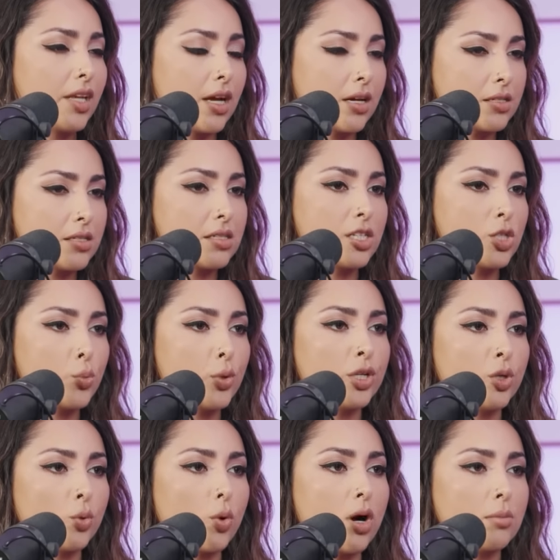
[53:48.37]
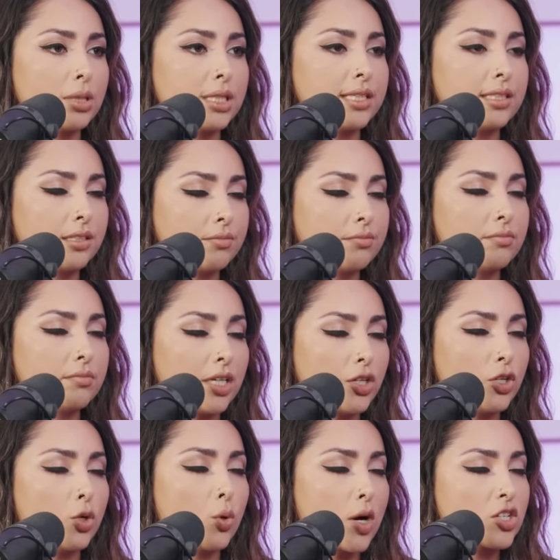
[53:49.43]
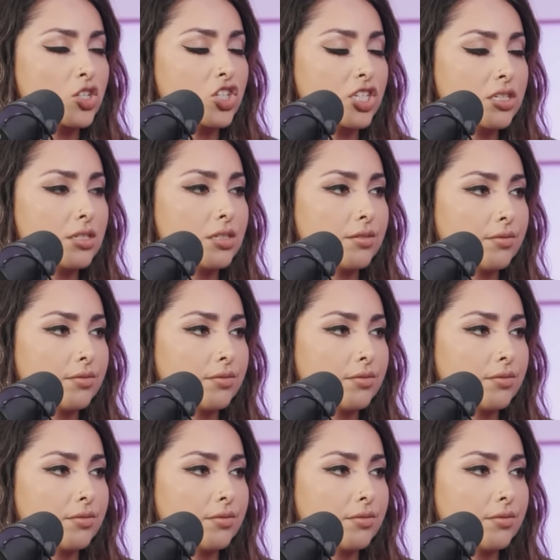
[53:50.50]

Yes. It's when you're wobbling that you're questioned.